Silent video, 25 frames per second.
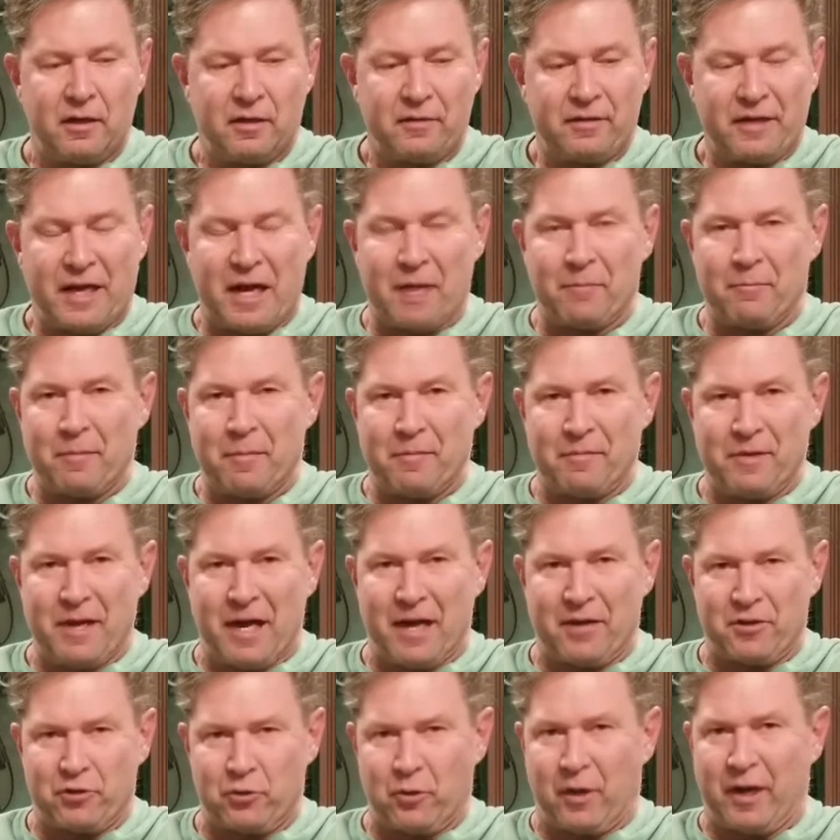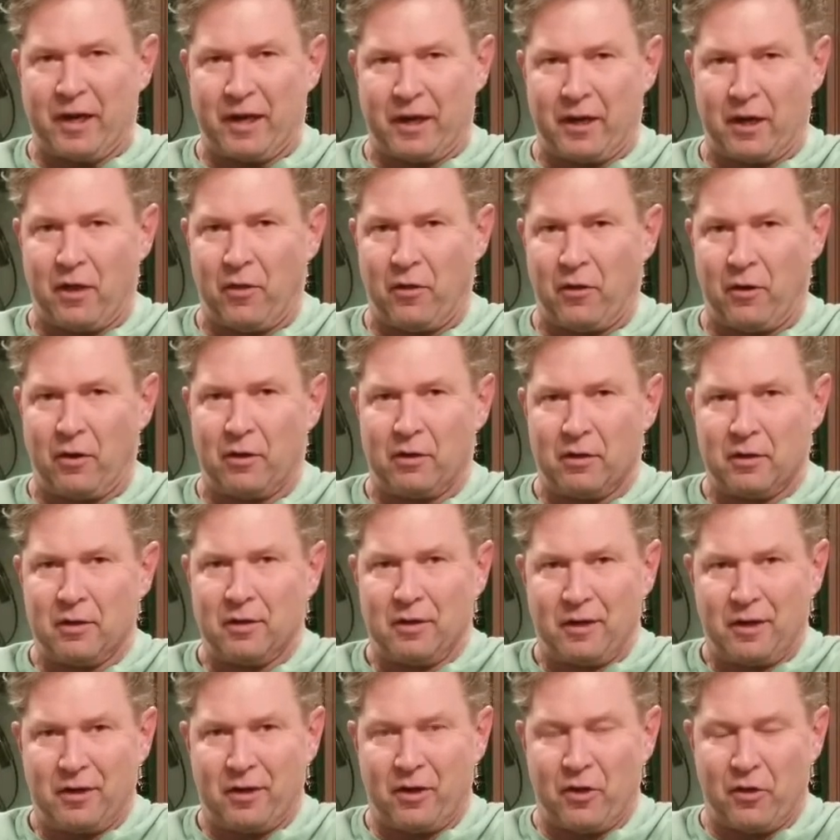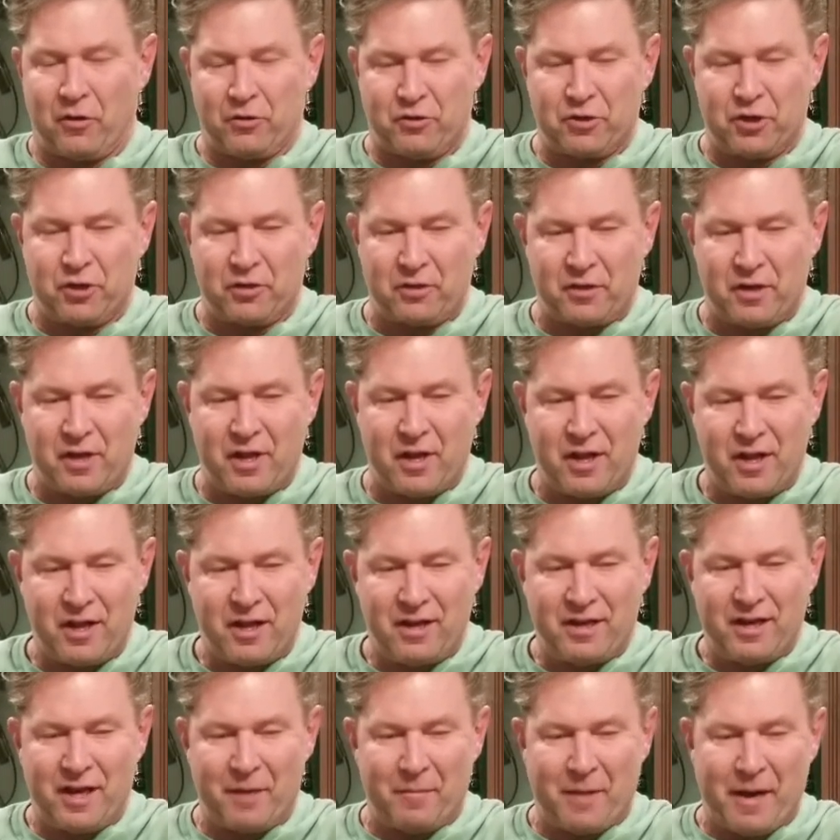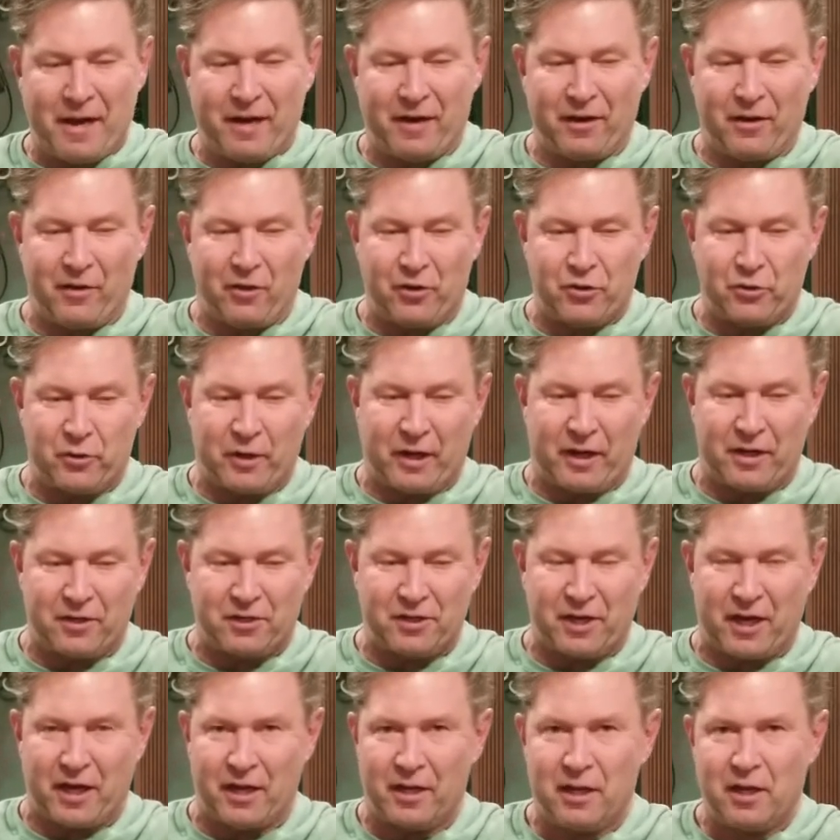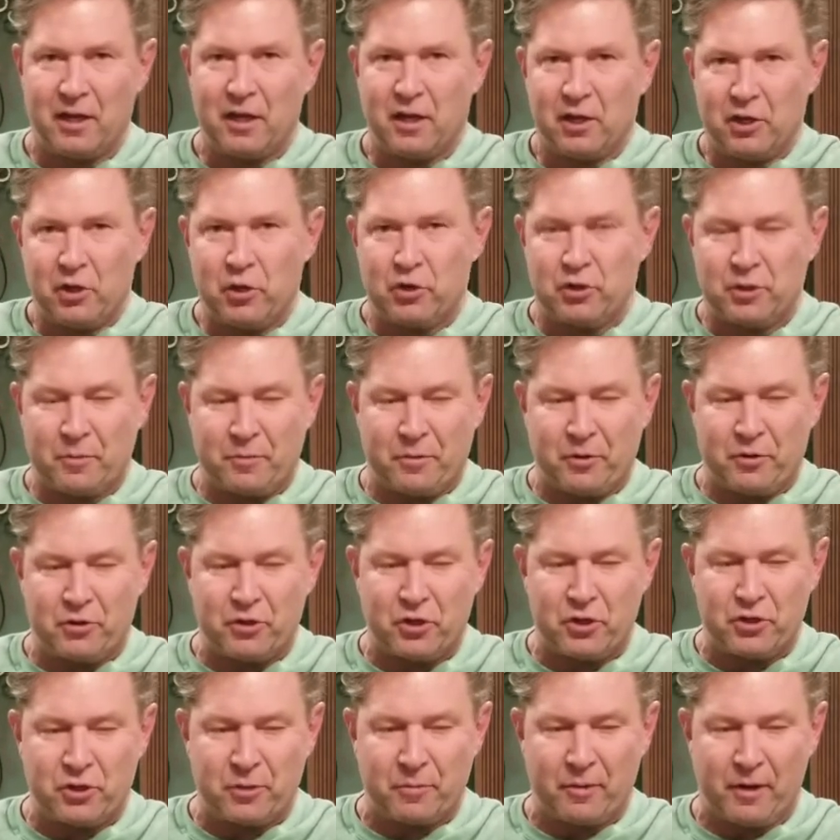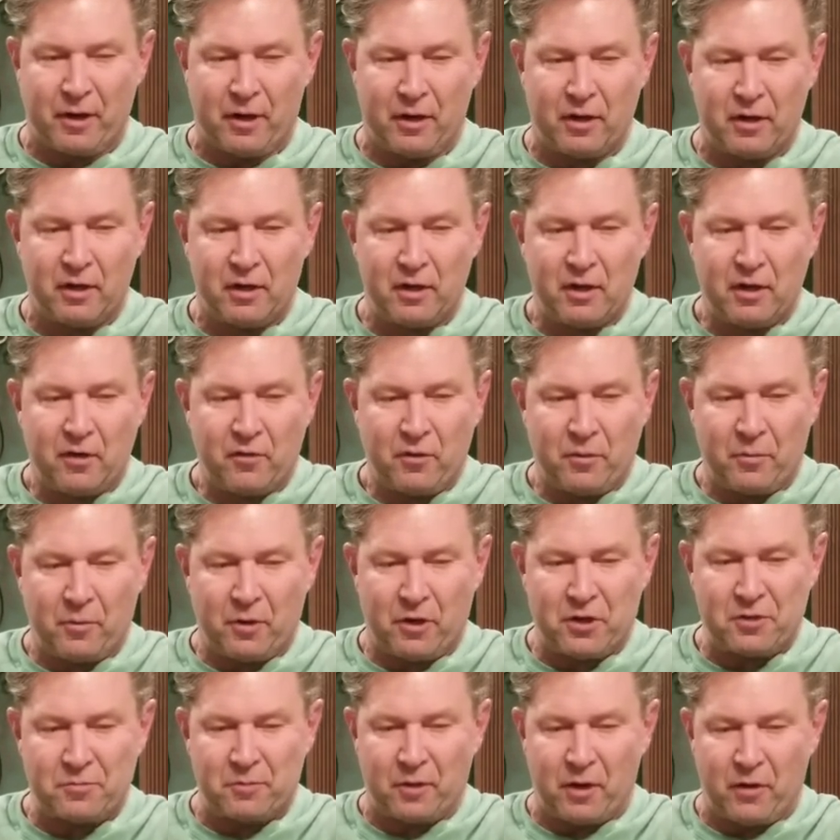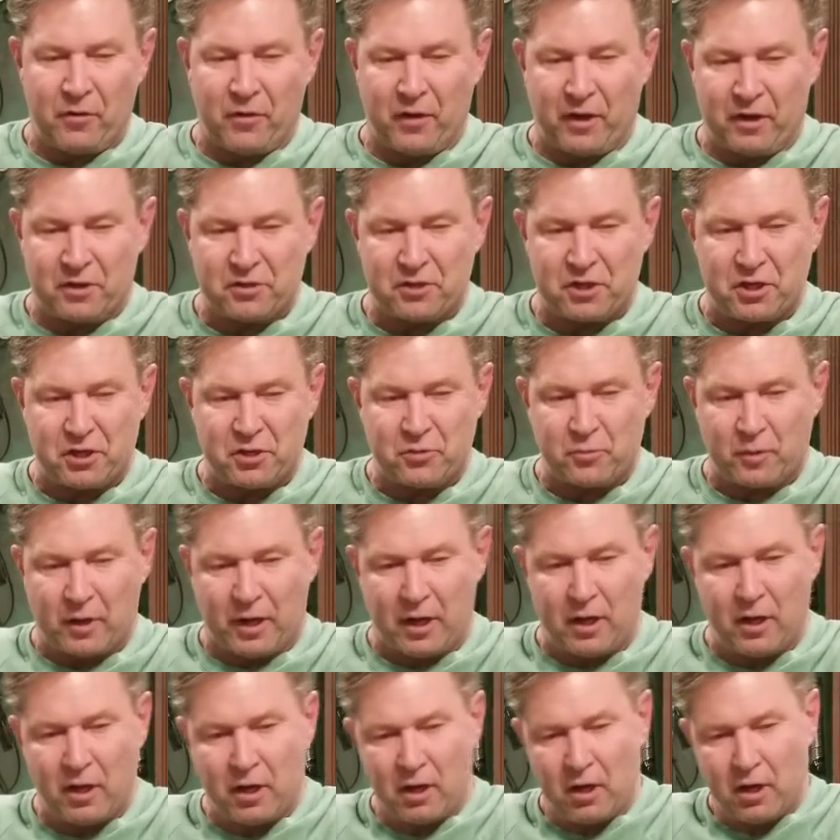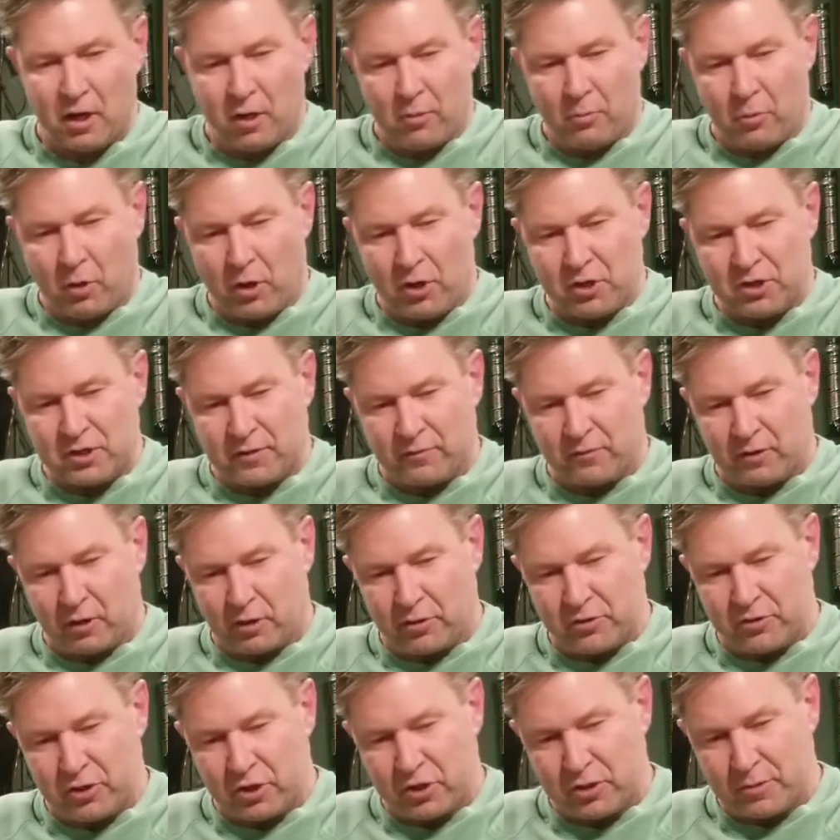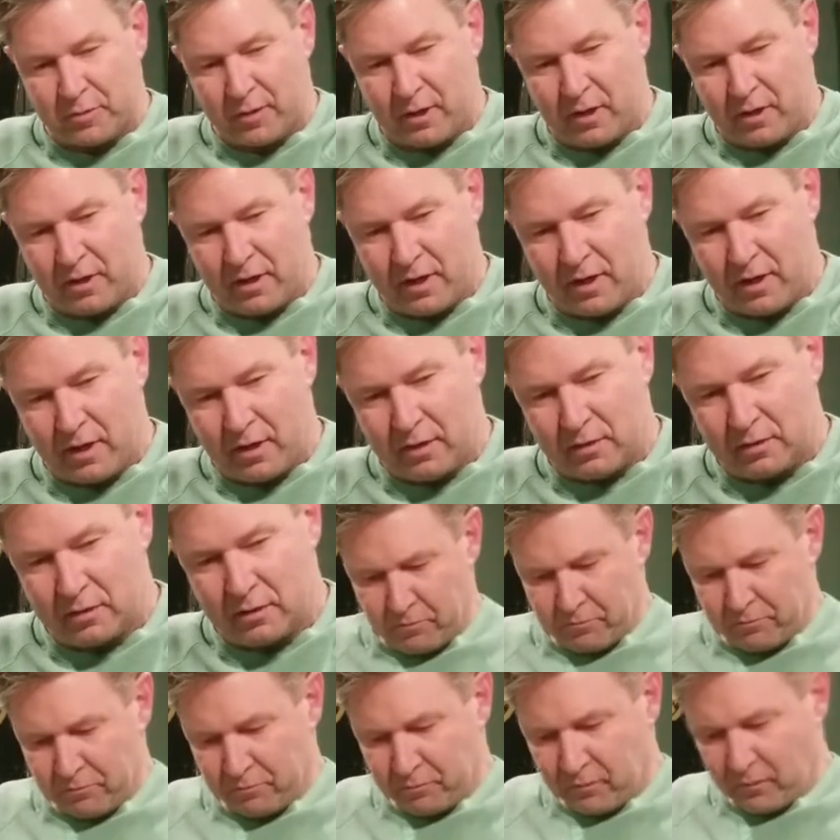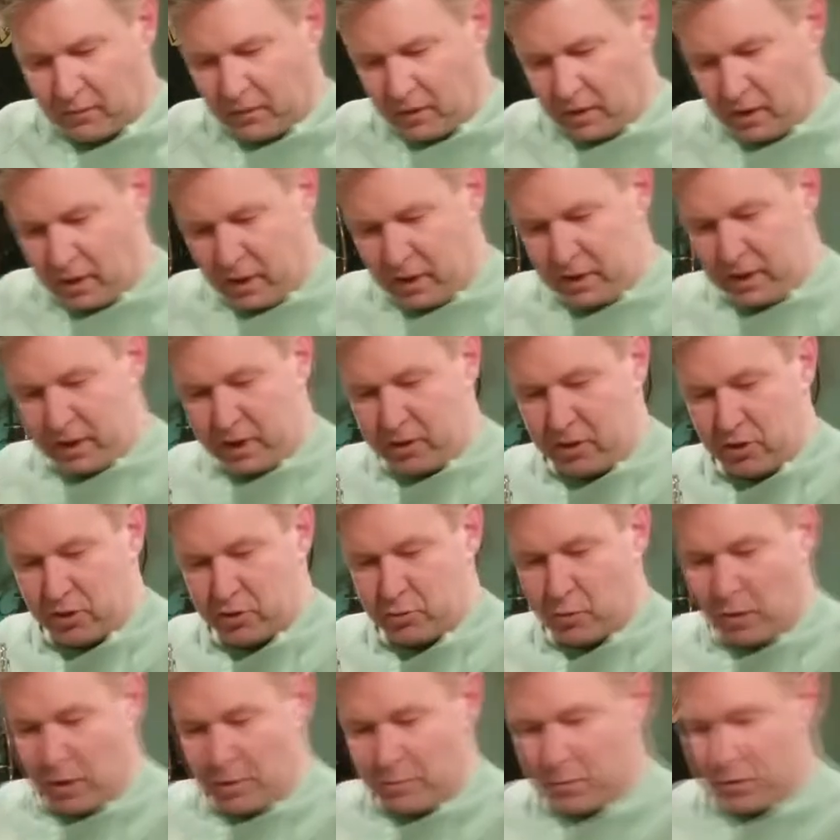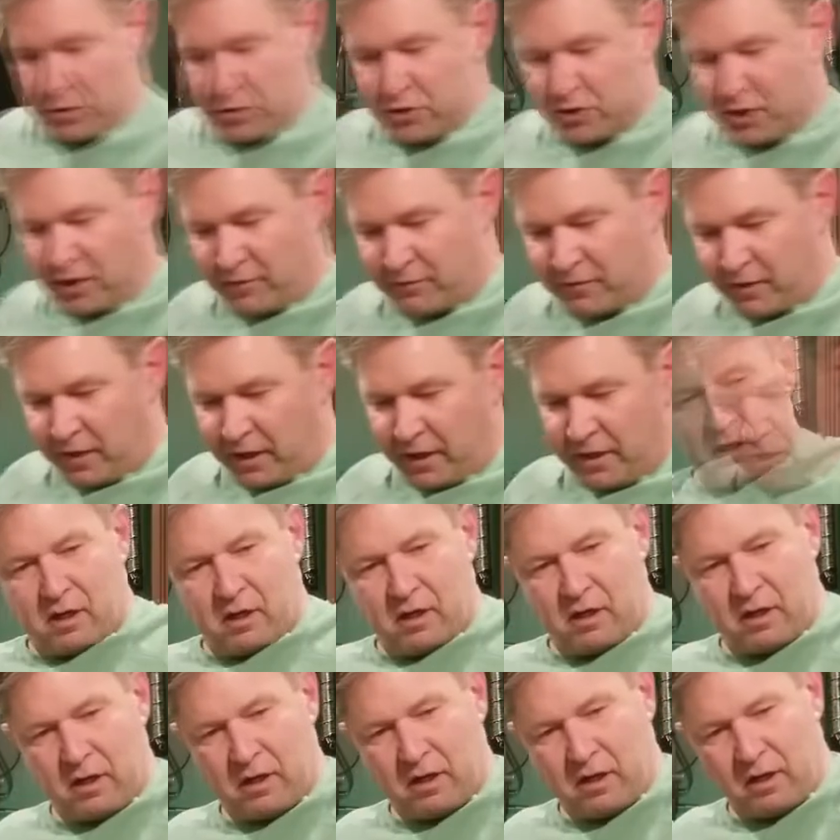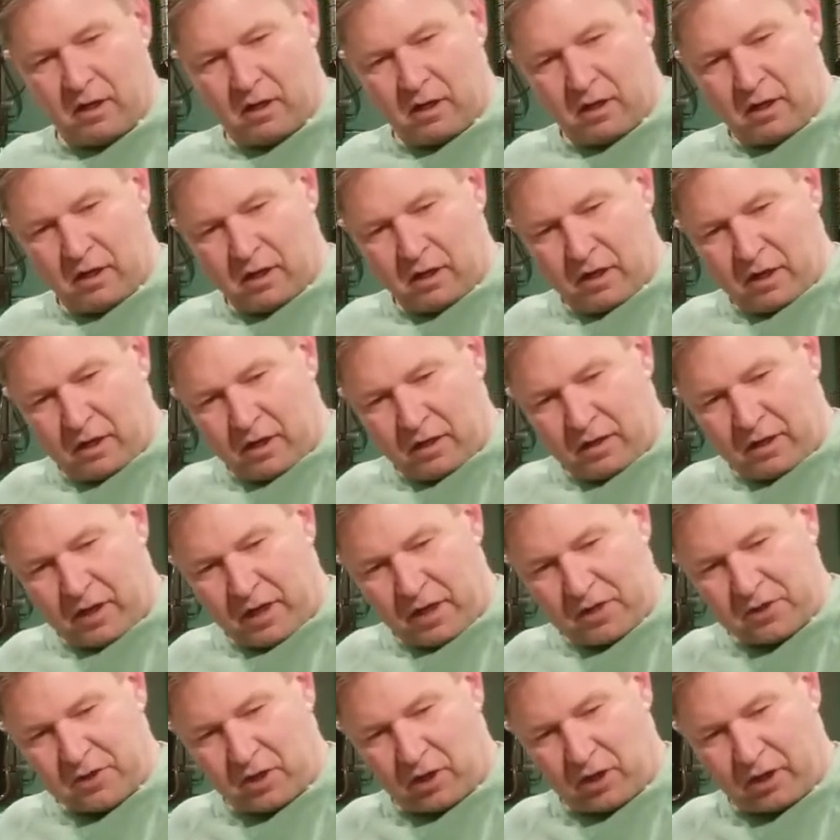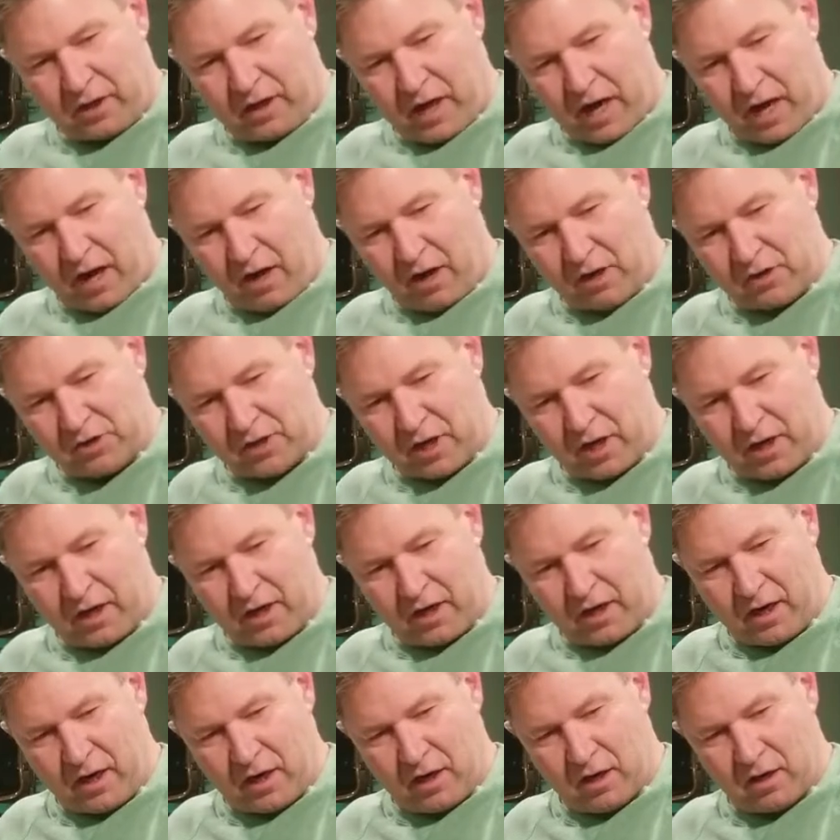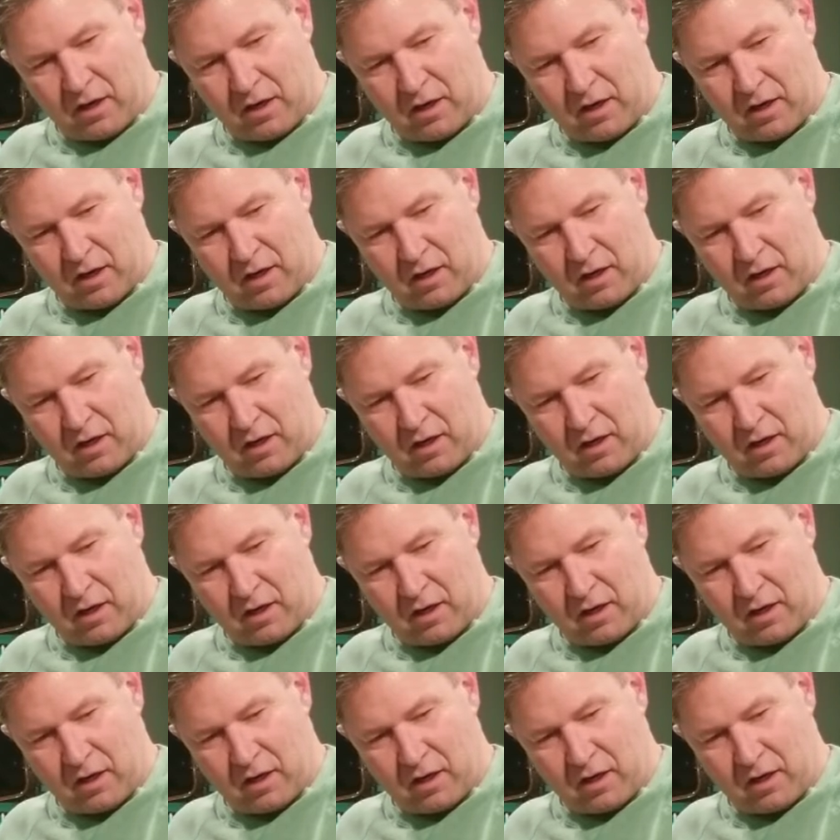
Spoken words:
not drinking another ginger, make another drink because you got to use up your ginger beer. They're pretty small things. You just want to pour yourself a little ginger beer in there. And then you just want to put yourself a nice little garnish on there.